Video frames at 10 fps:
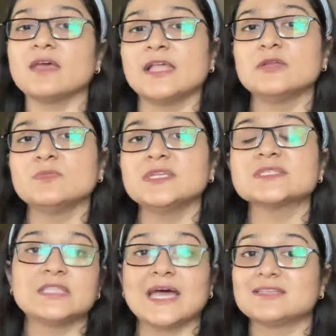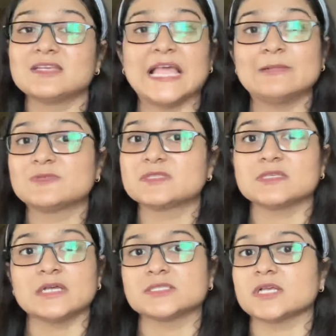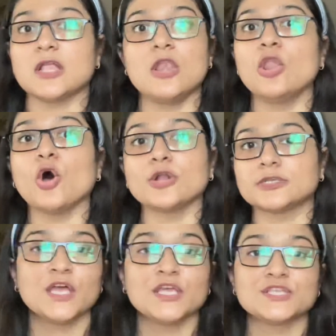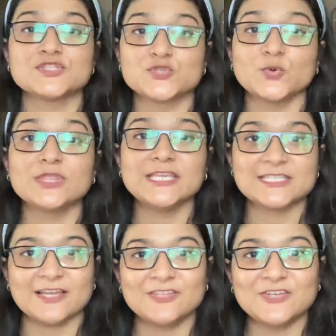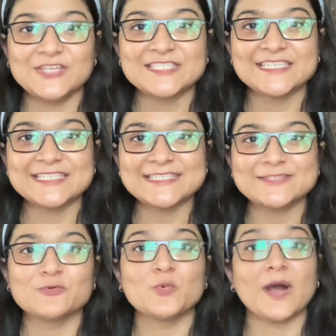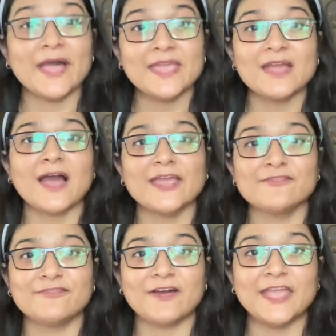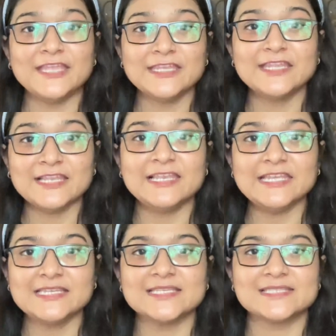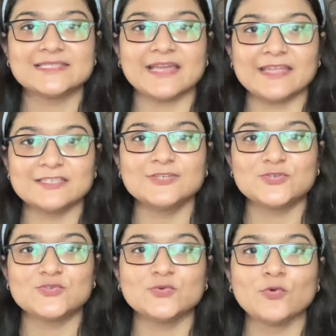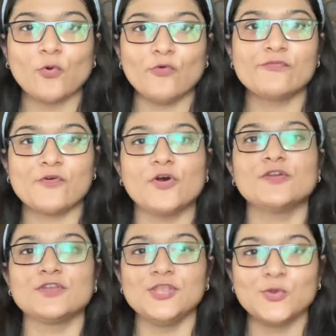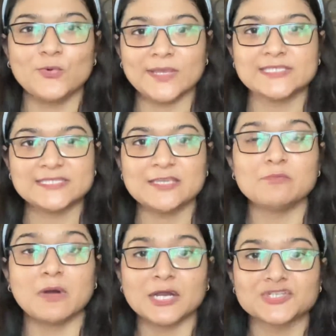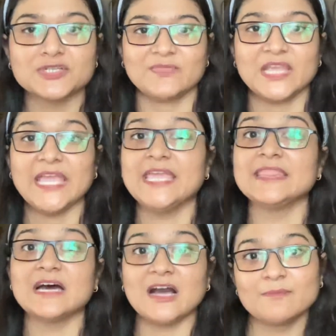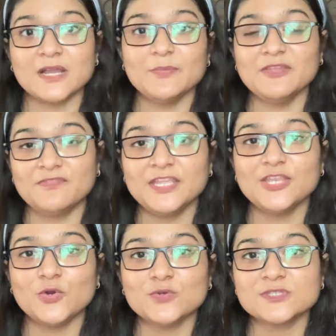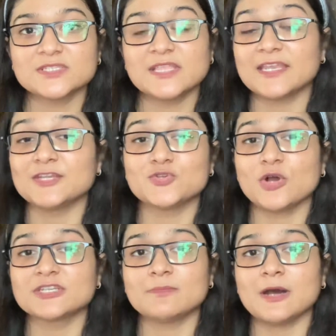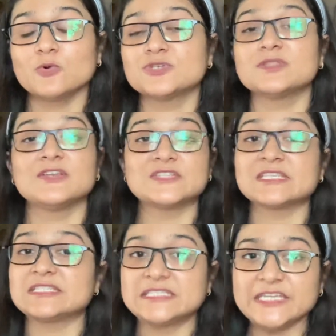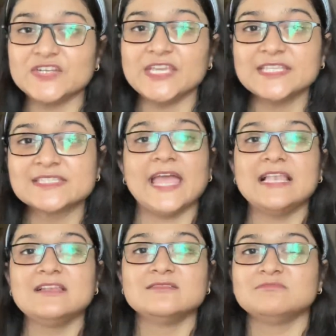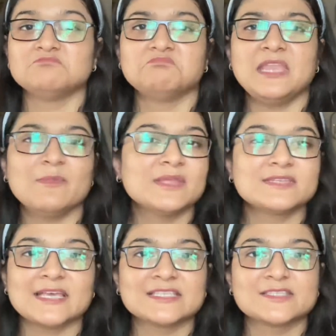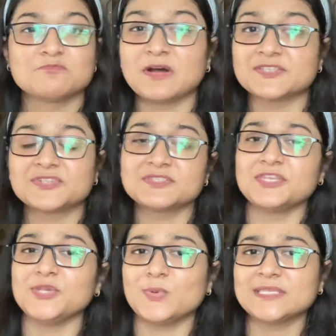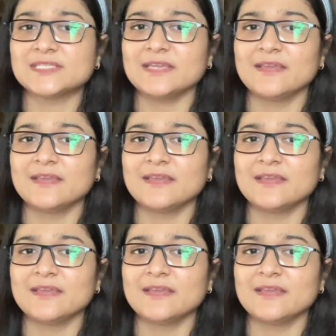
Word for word: alumni that helps us a lot. So these are the reasons why I finally decided to go for U S C Marshall. In the upcoming videos that I talked about, there is a series, I'll name it as Masters in U S A,